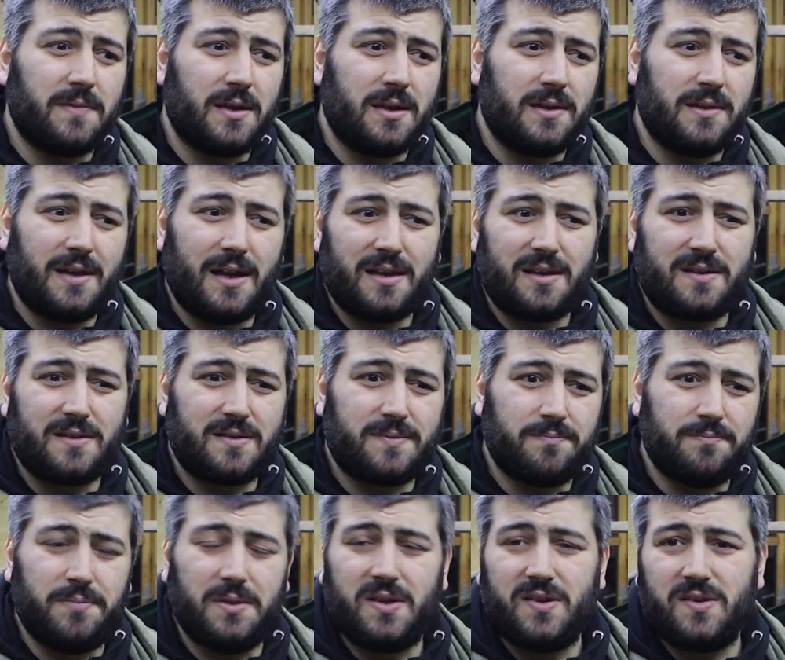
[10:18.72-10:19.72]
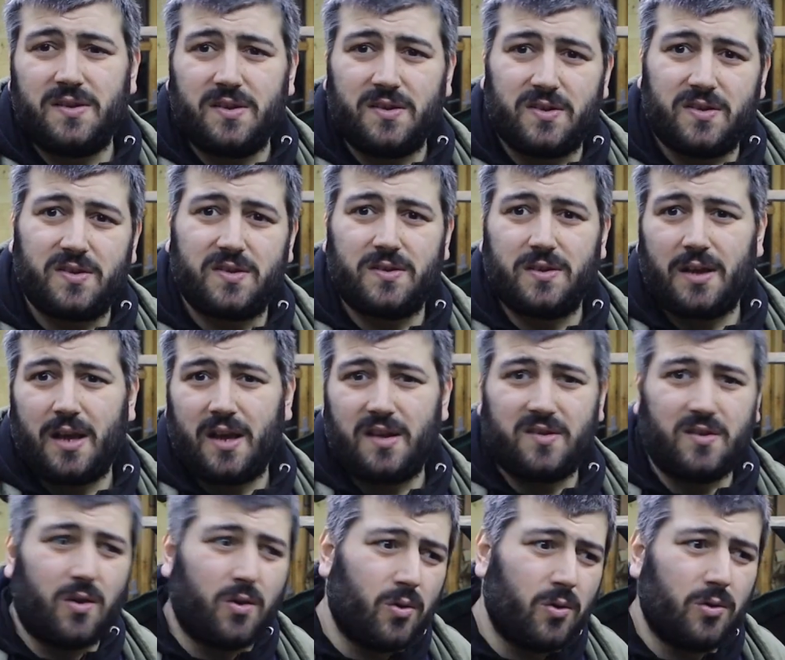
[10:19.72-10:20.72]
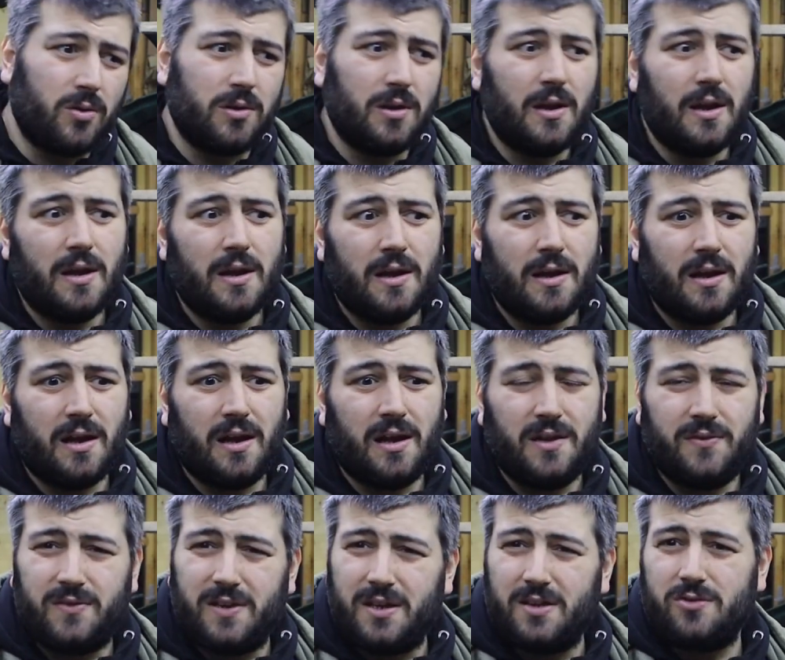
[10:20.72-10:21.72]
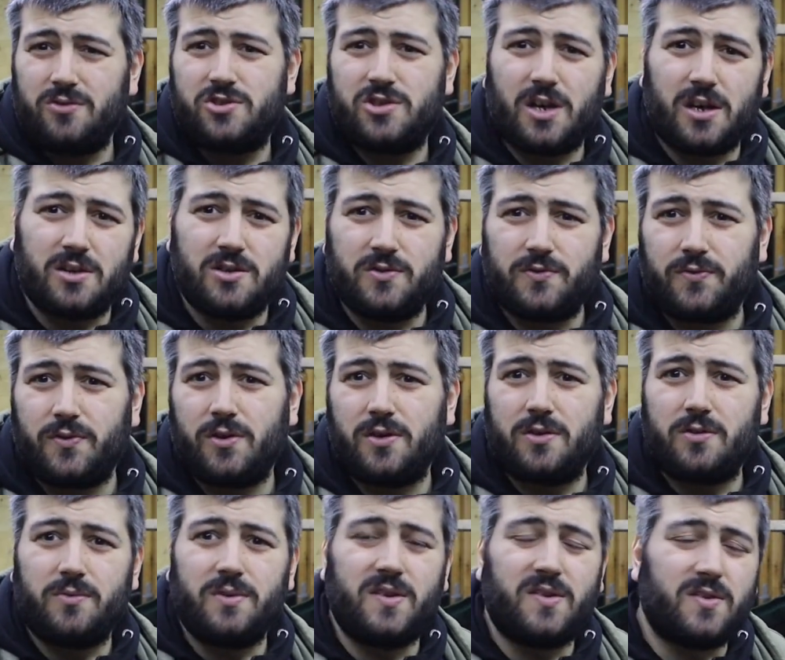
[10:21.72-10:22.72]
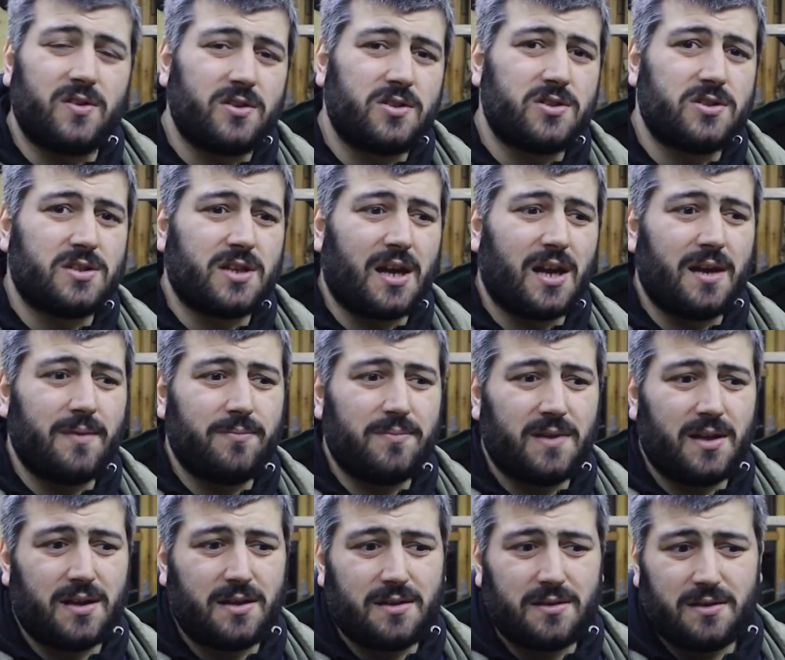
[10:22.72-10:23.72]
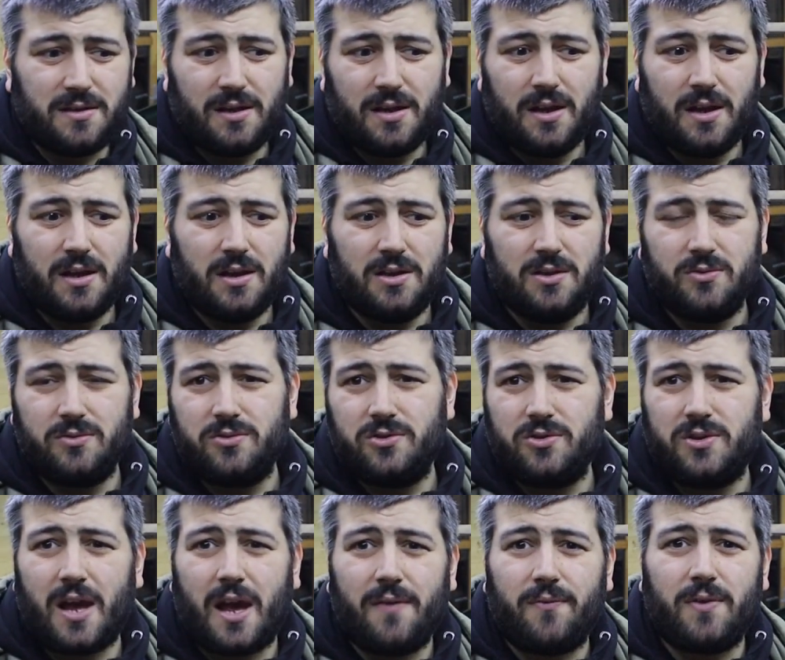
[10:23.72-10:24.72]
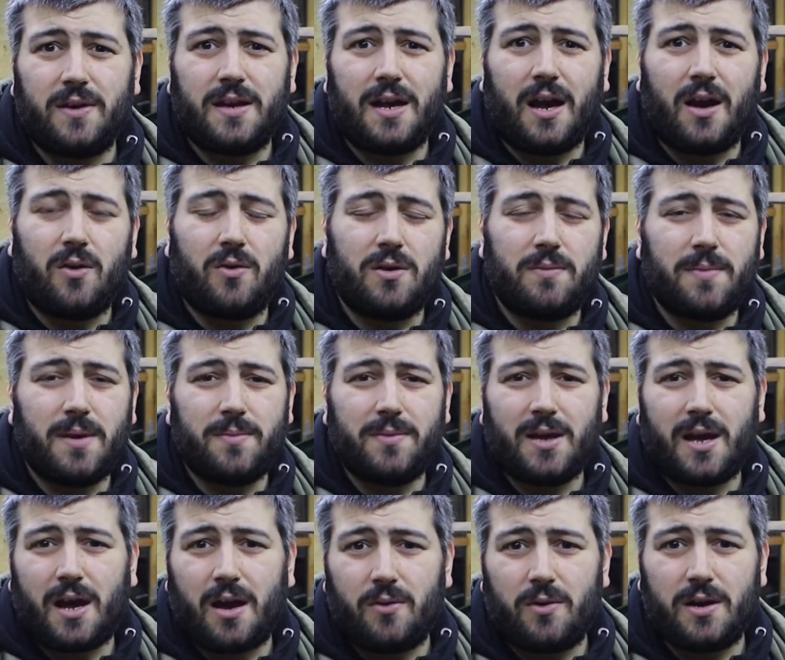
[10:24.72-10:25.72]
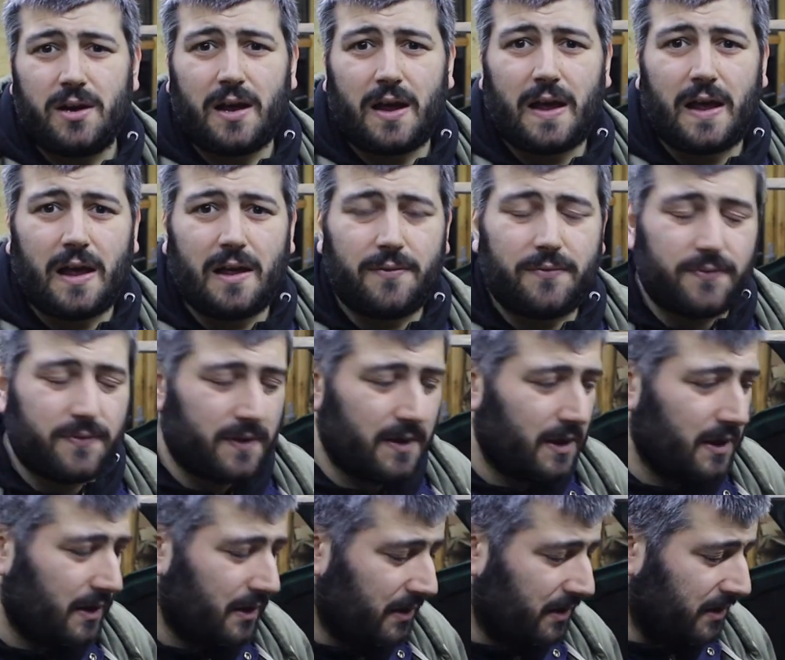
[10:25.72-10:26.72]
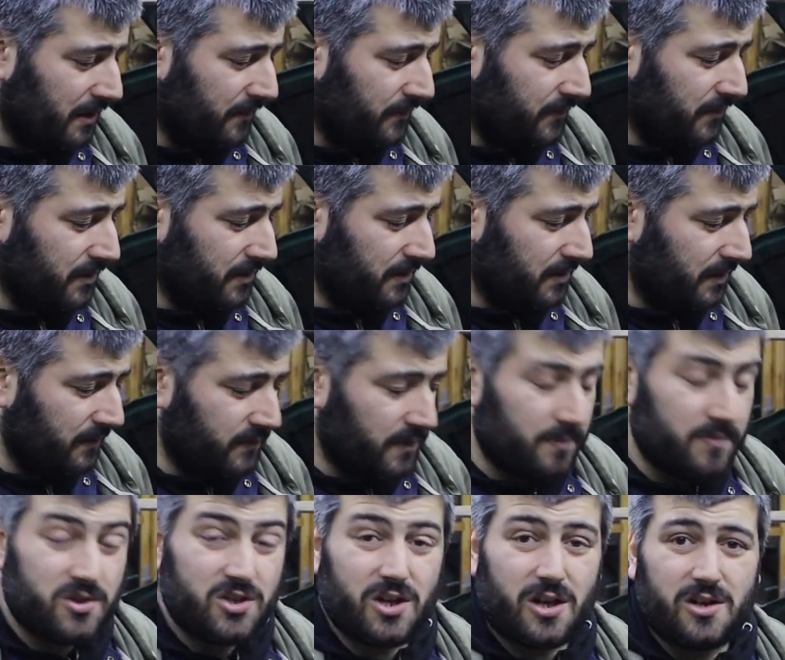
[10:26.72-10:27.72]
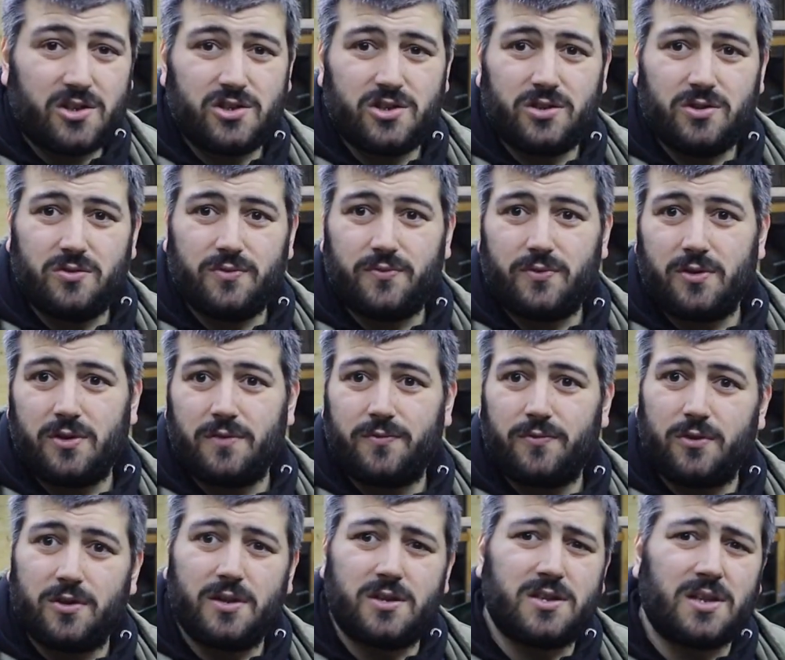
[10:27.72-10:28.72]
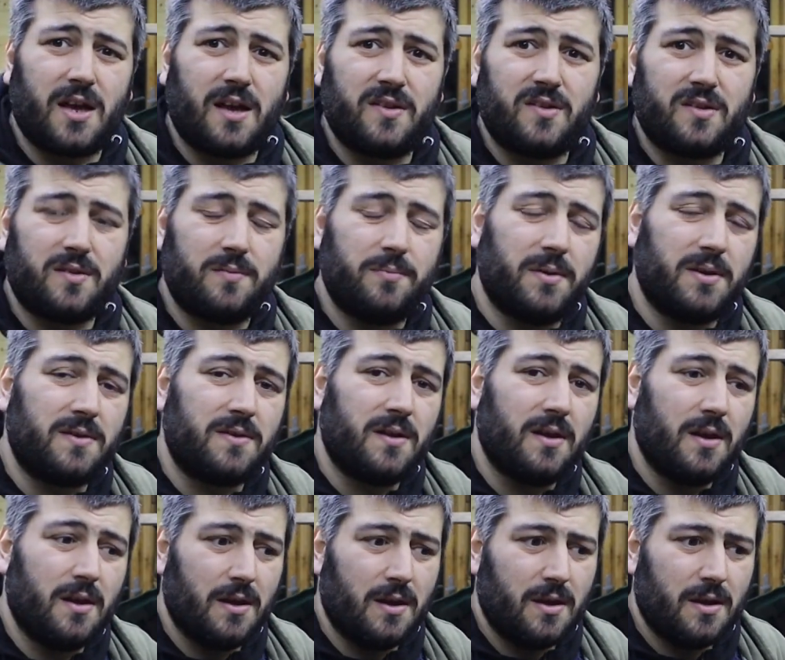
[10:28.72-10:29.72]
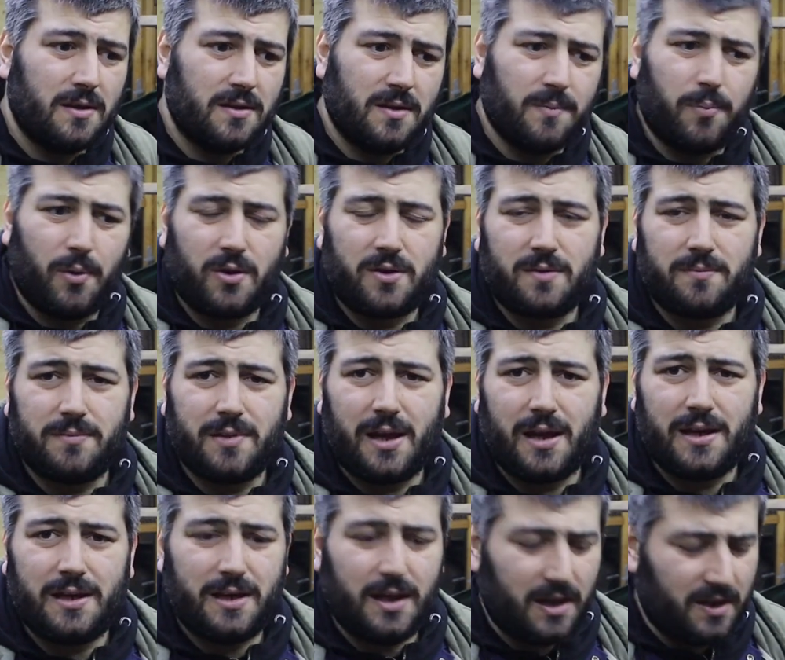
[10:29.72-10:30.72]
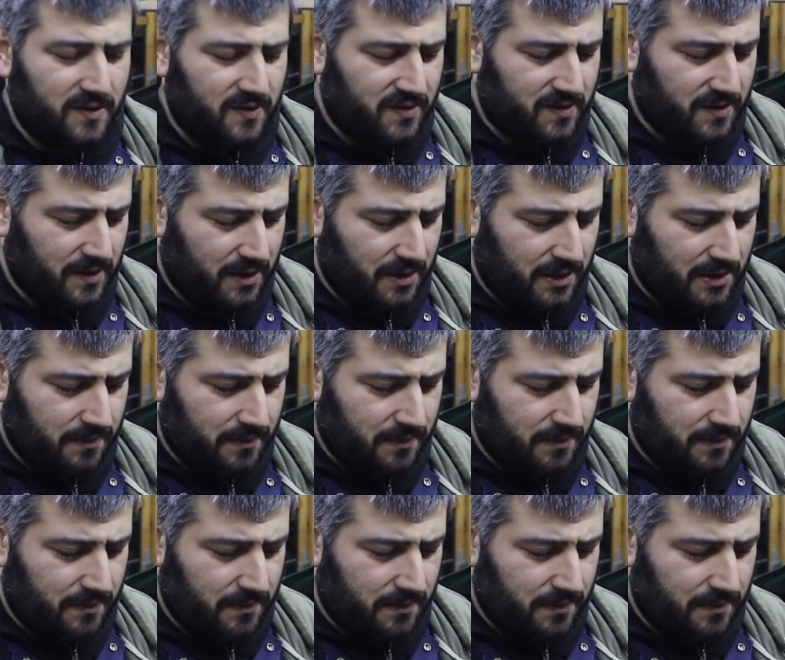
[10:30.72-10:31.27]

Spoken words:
in that business as a whole. If they don't charge you for the research time, then you'd have an hour, maybe an hour and a half of them charging you for the task. But the bottom line is,